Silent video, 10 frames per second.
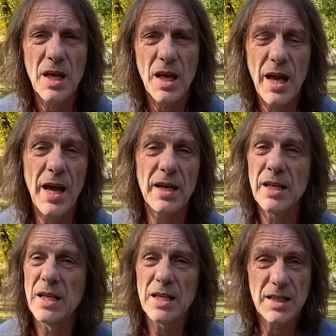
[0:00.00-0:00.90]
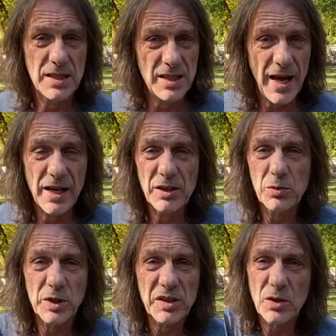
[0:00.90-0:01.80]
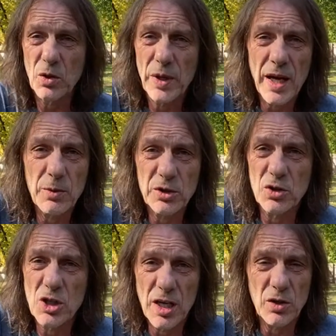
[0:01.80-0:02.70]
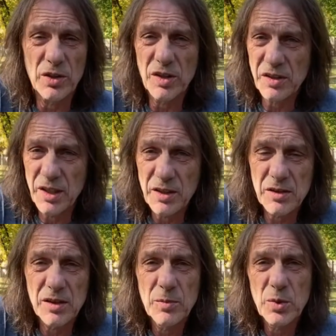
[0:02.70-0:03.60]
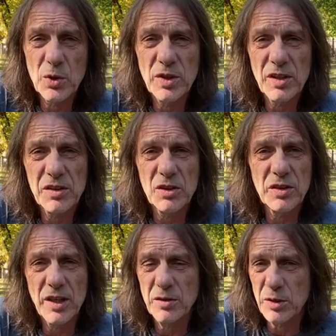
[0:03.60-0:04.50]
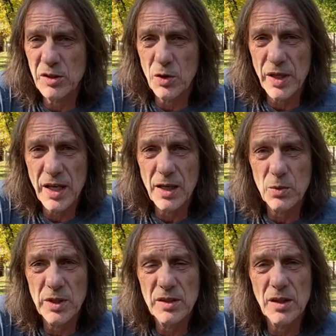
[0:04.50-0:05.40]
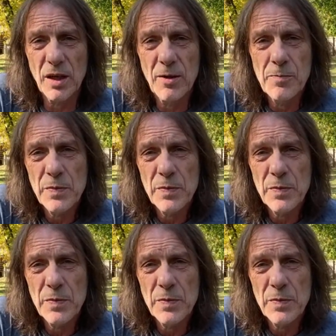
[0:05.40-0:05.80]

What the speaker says: And that is what's going on with the January 6th protesters. That's what's going on with the